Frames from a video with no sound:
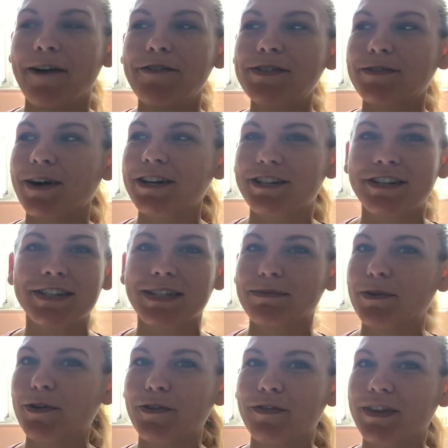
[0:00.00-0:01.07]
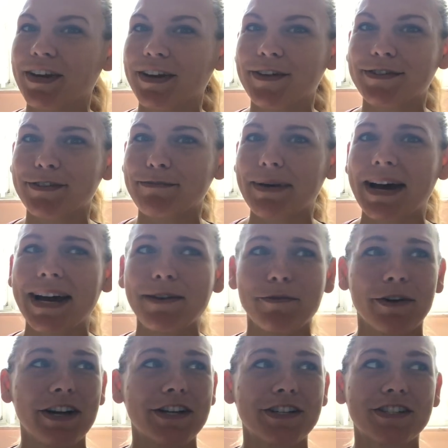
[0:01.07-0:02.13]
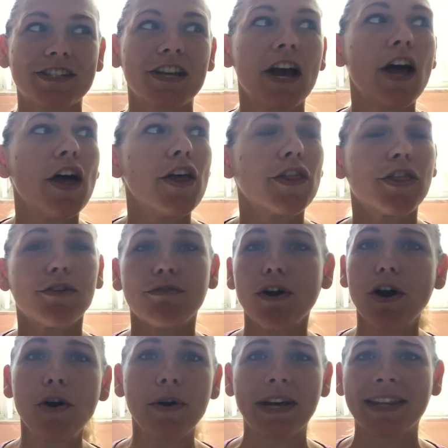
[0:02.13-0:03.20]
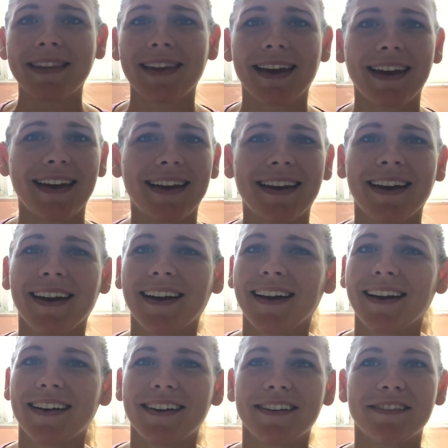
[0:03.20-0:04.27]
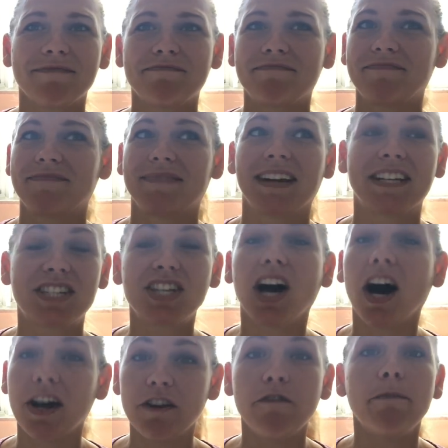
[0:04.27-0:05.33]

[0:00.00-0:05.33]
I was watching some old videos of mine where I just throw in like a ton